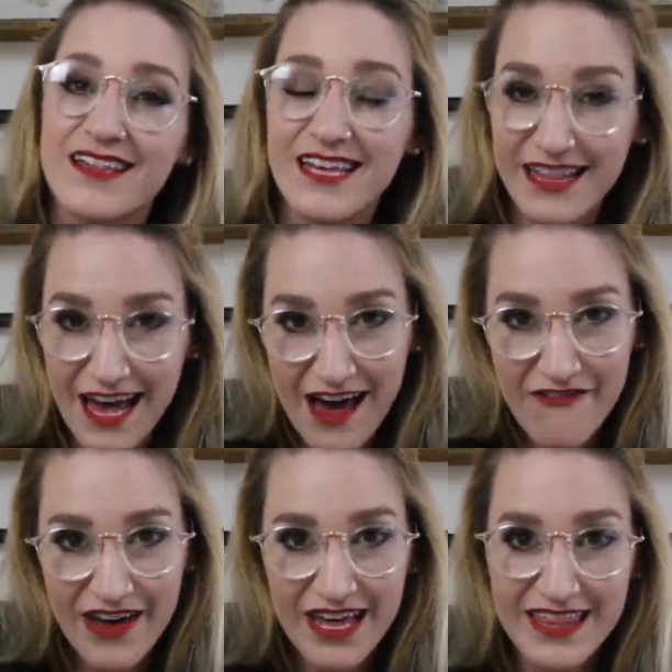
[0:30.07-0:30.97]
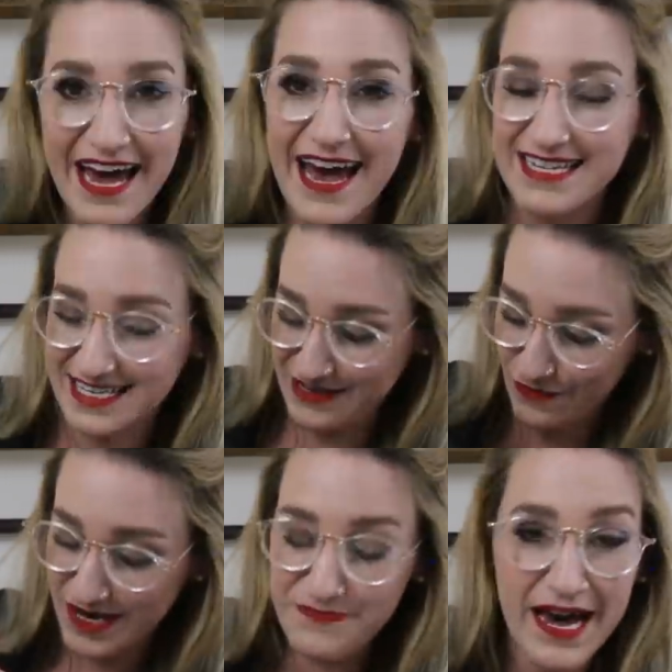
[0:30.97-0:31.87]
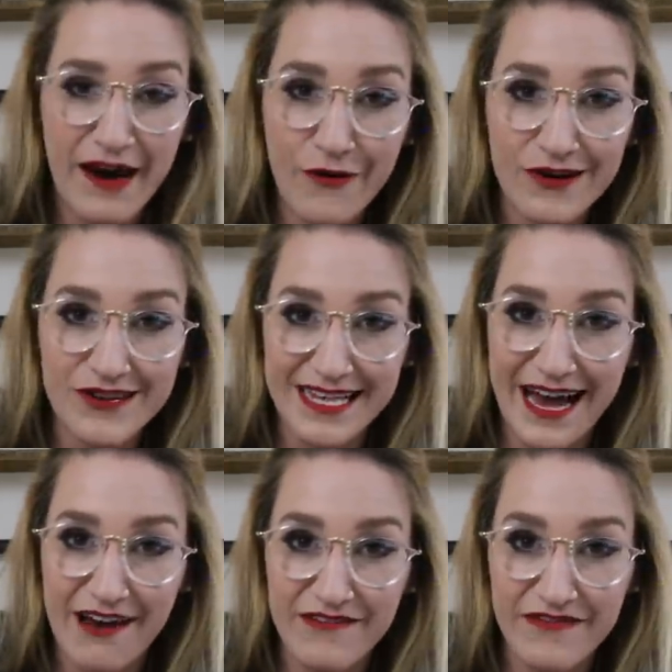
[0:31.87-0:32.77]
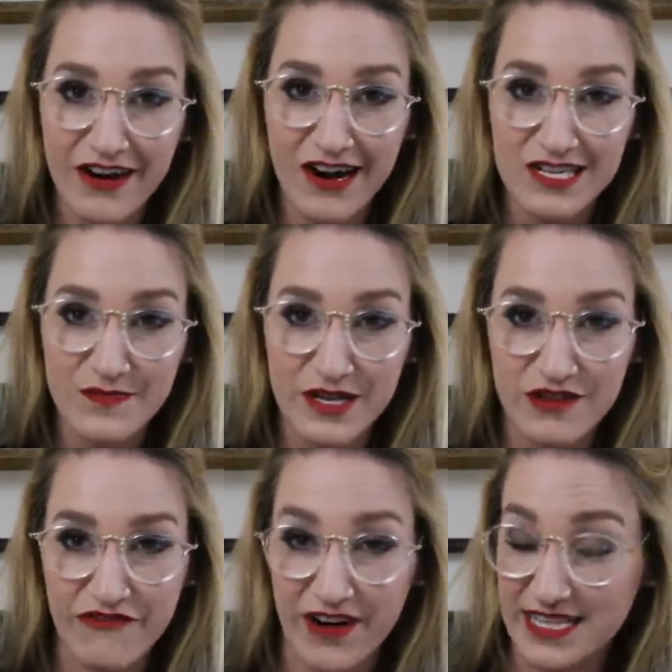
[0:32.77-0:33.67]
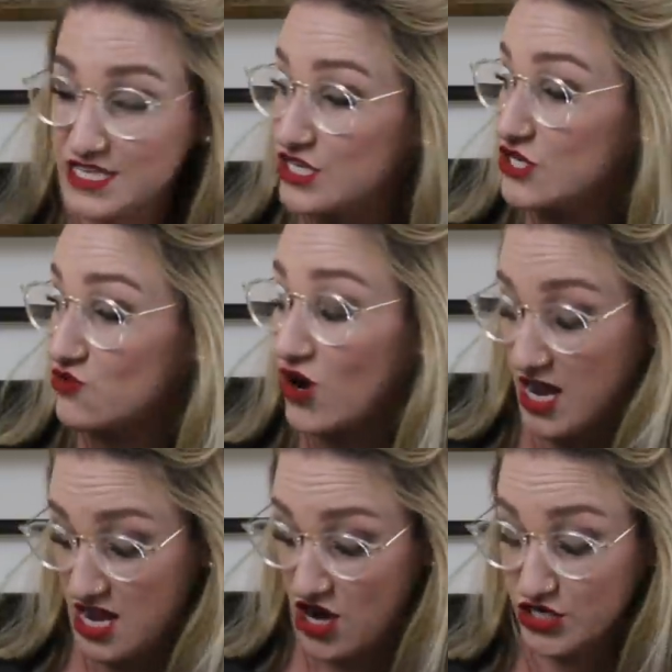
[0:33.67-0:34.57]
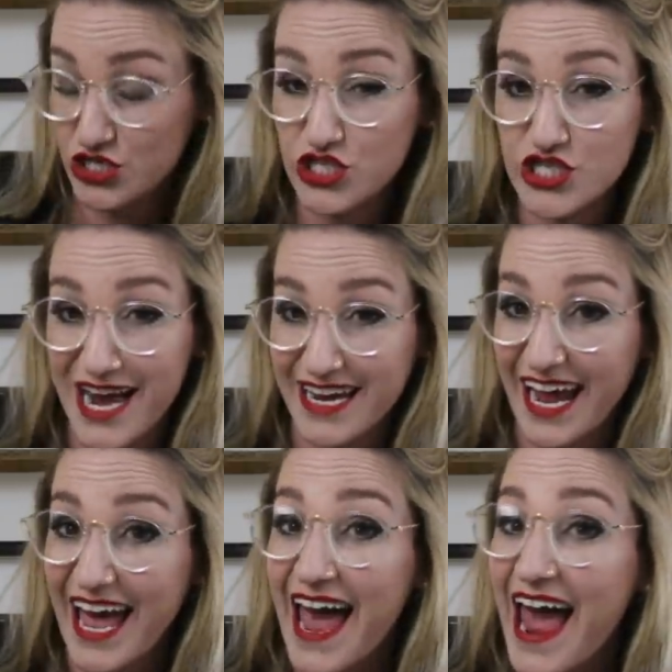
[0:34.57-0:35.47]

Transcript: the love that we pet owners have for our special friends. You are shedding